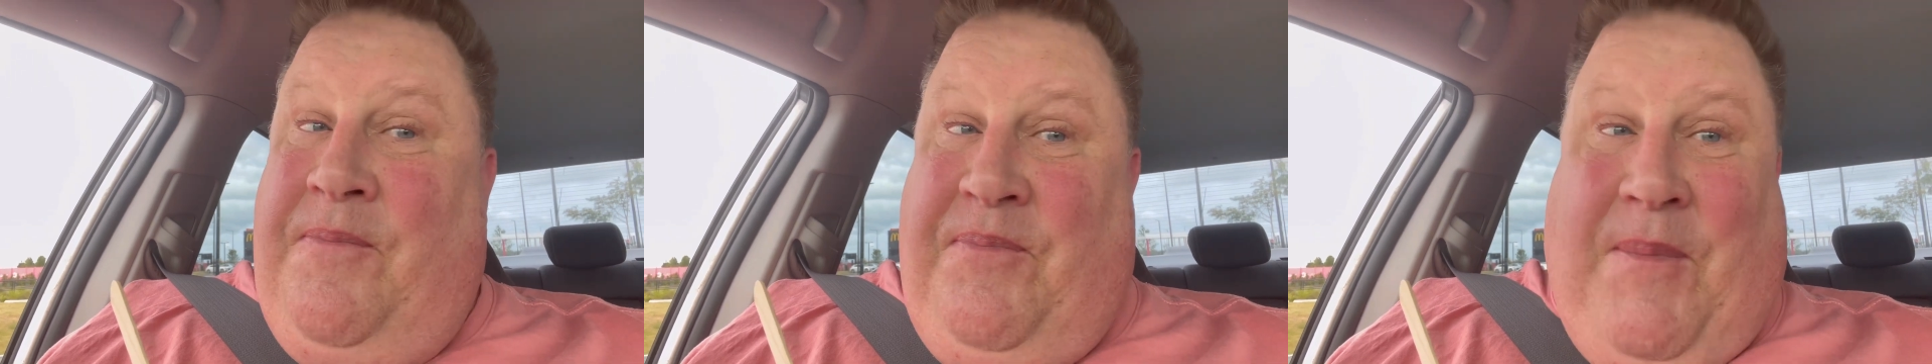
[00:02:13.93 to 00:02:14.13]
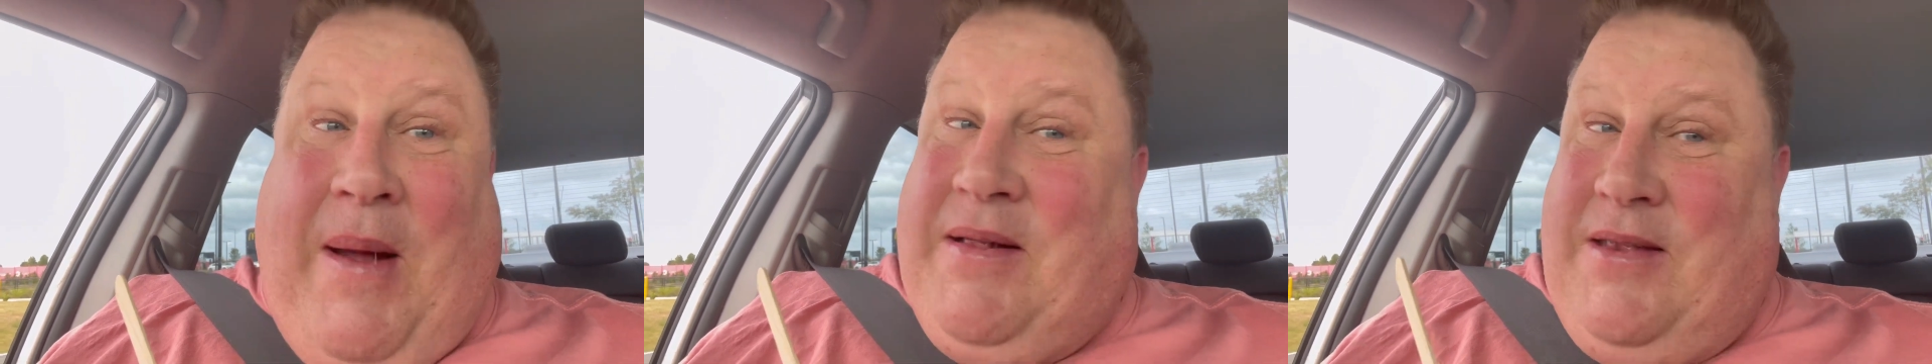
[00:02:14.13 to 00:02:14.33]

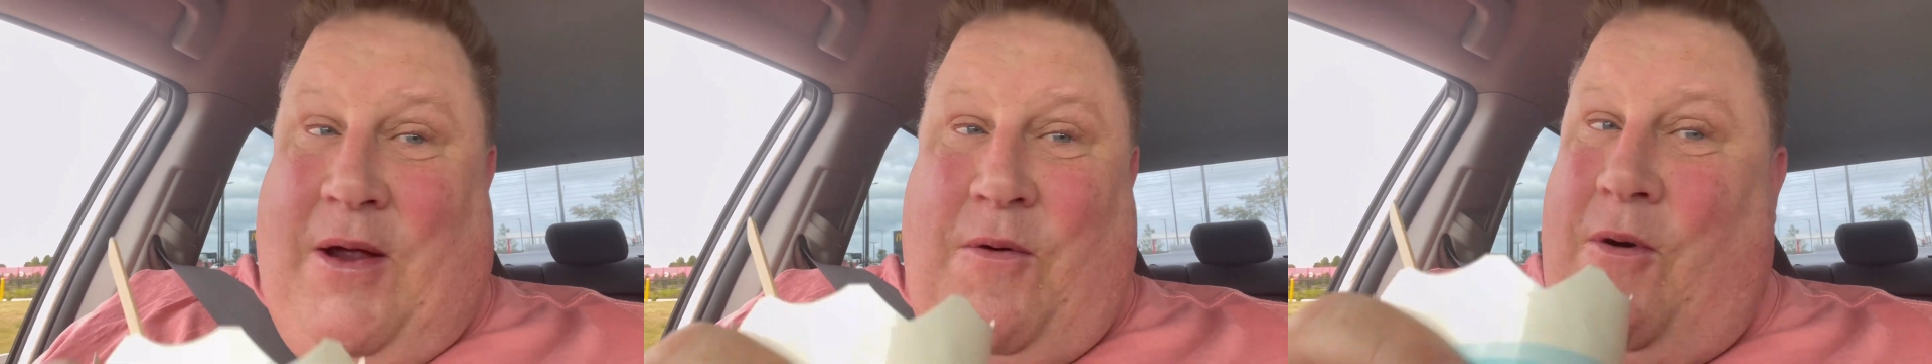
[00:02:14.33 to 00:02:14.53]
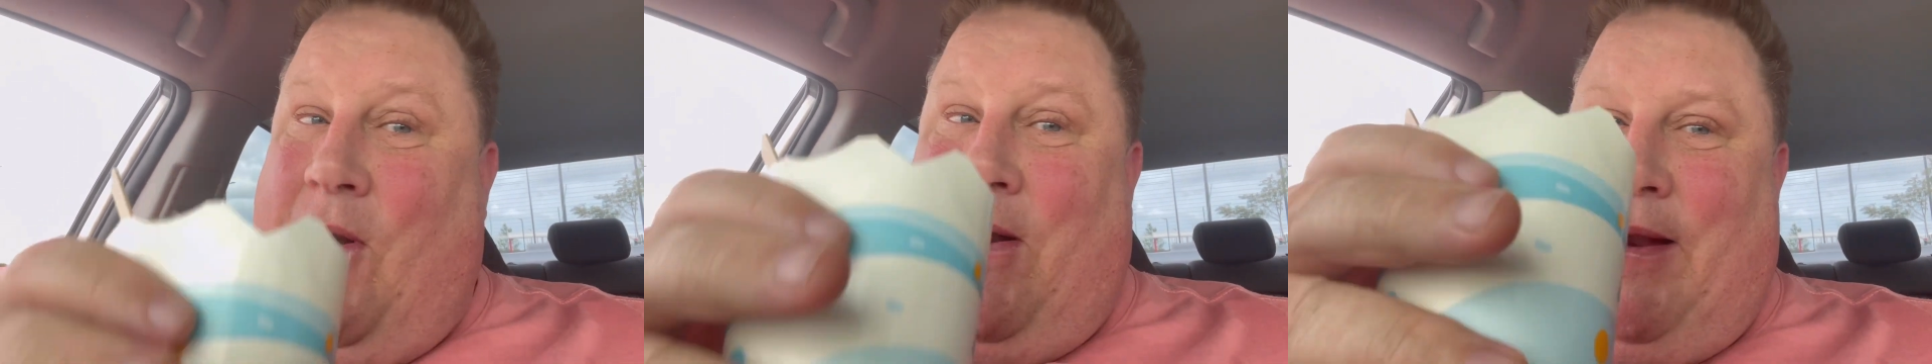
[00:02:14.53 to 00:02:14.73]
But
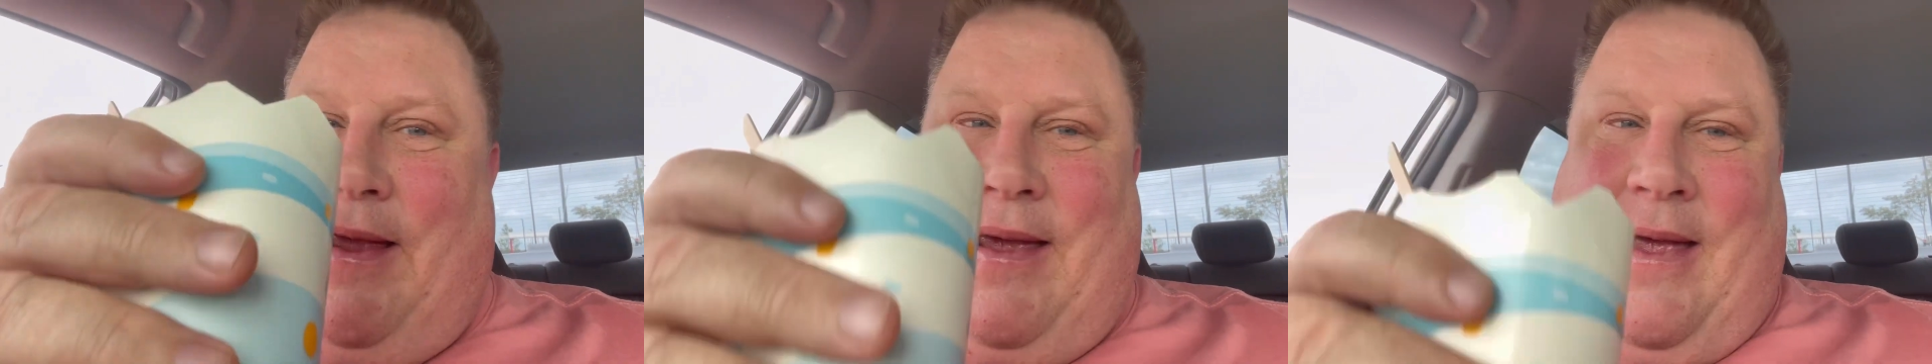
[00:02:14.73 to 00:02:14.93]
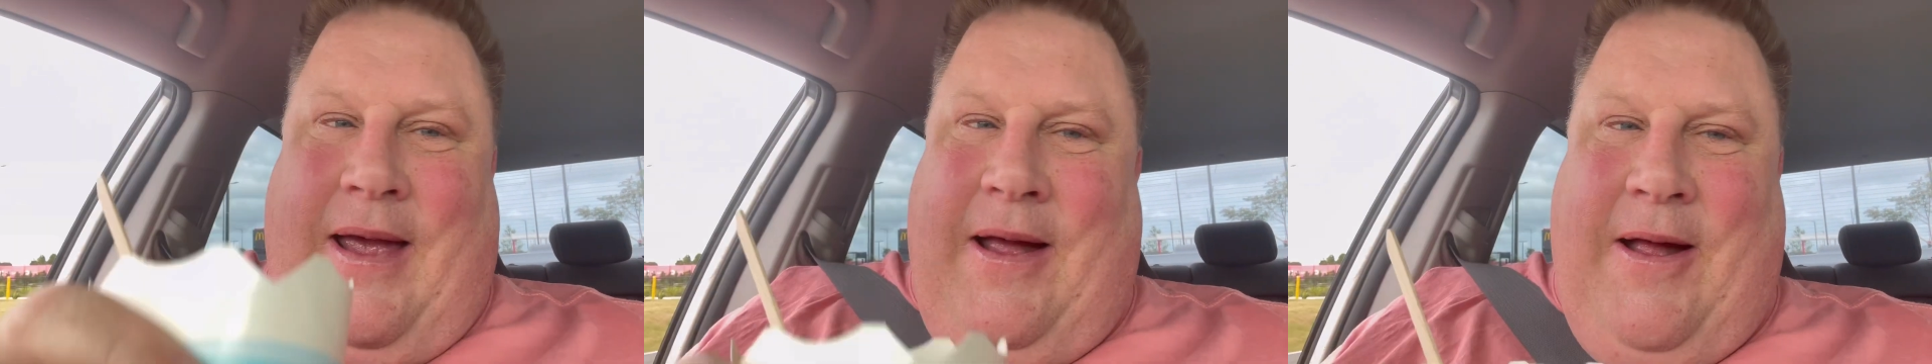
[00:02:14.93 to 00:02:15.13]
don't
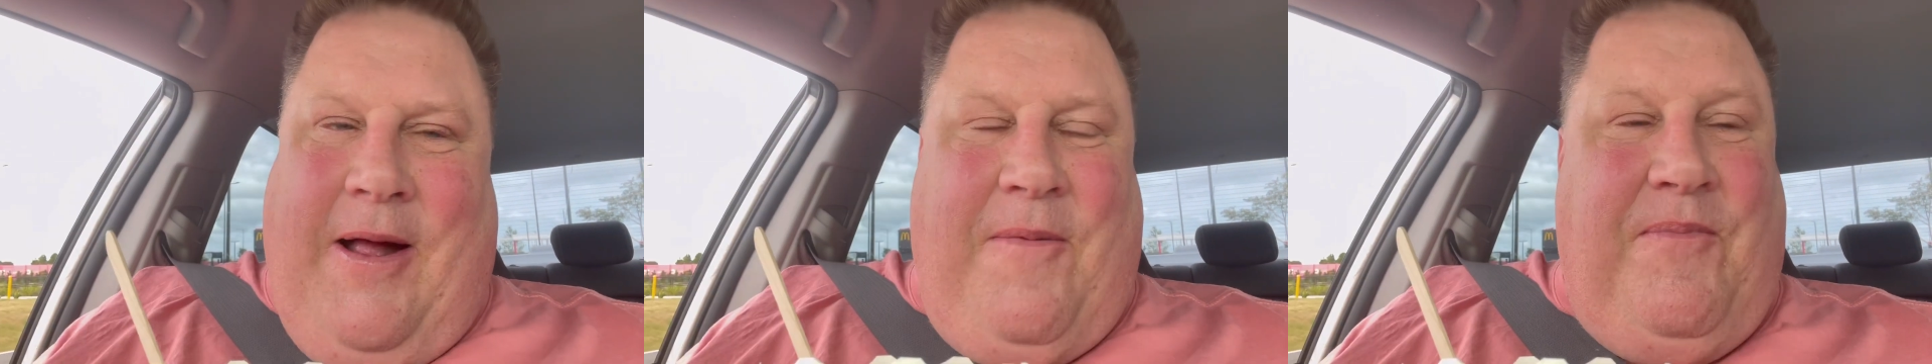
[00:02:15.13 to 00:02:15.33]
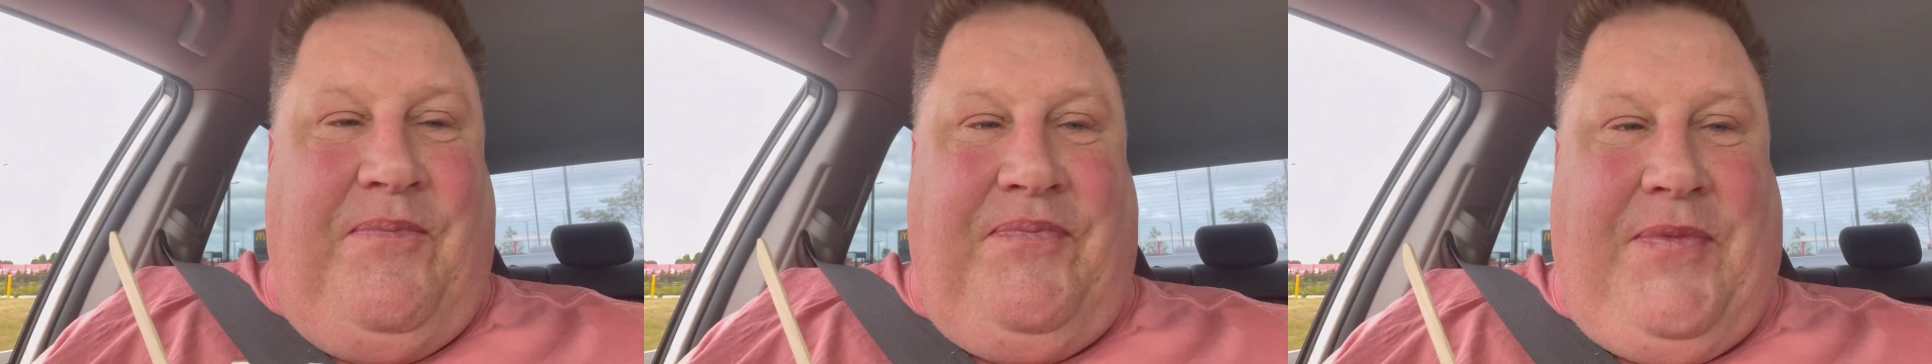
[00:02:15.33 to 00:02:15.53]
worry.
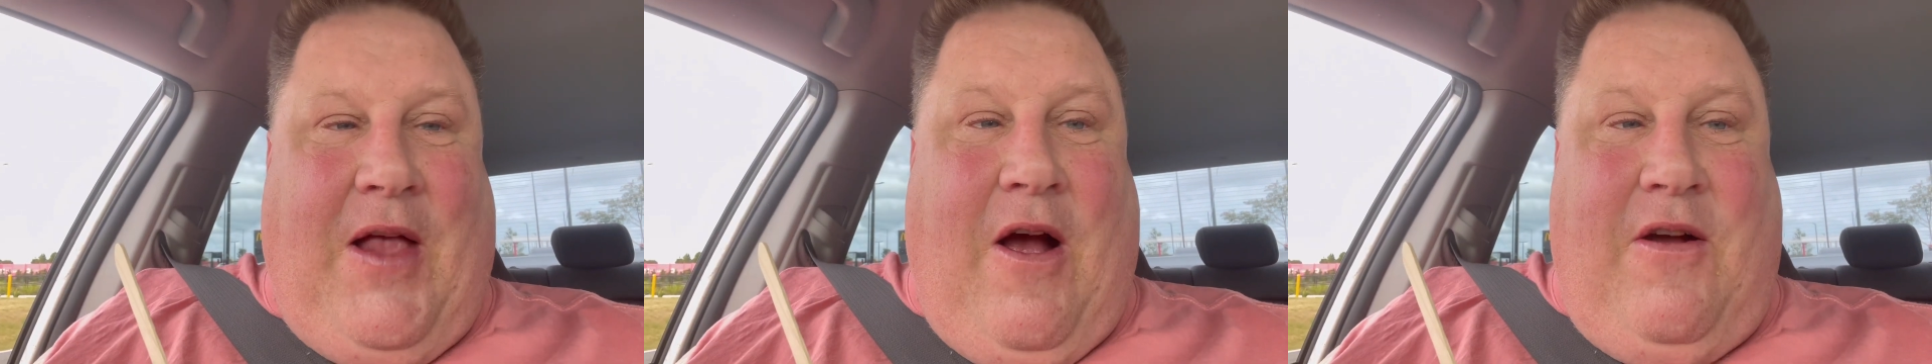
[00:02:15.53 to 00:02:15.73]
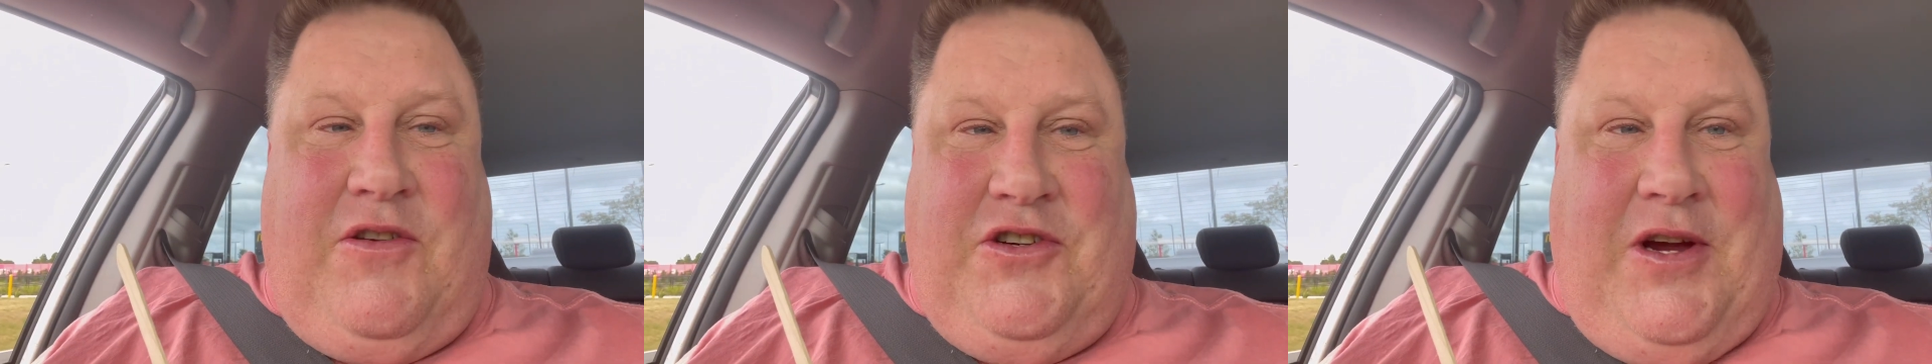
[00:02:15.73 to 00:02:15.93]

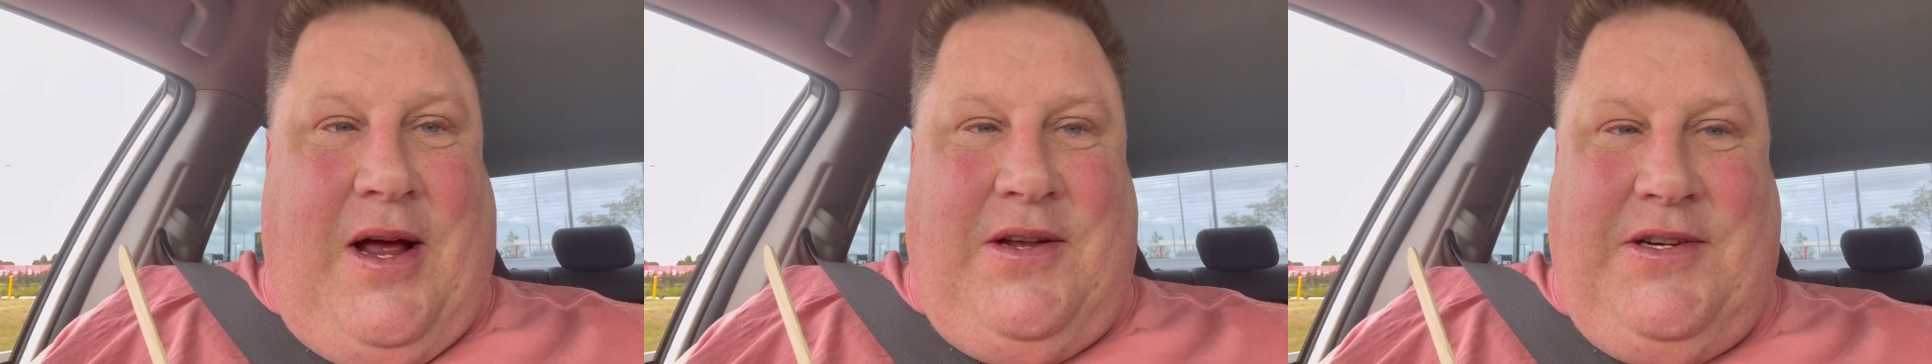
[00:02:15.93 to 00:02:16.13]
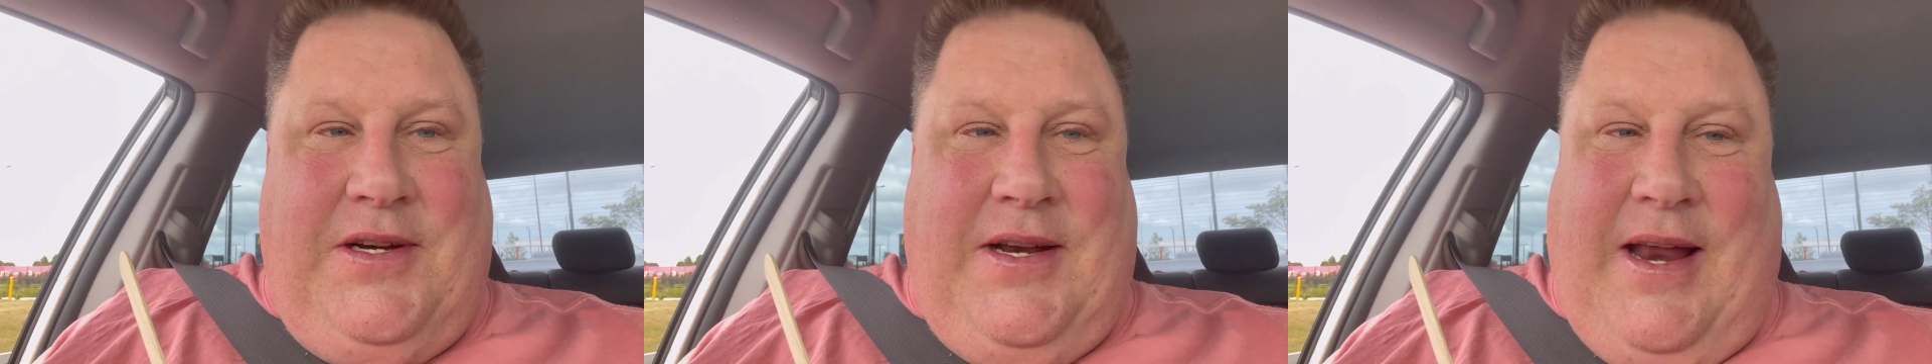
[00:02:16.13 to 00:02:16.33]
I'll
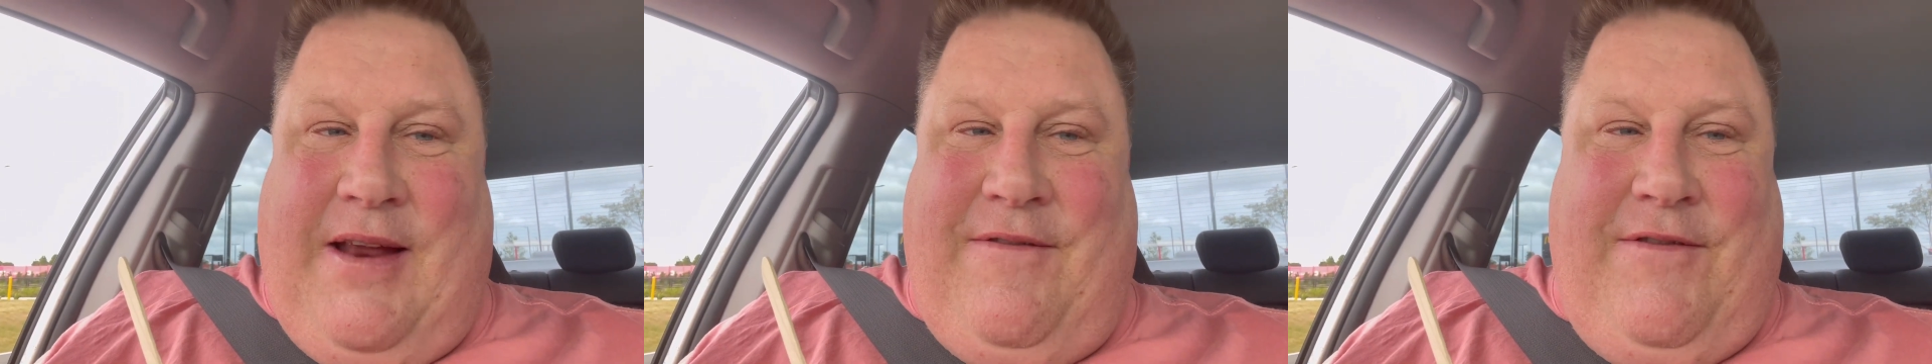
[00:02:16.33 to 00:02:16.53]
charge it and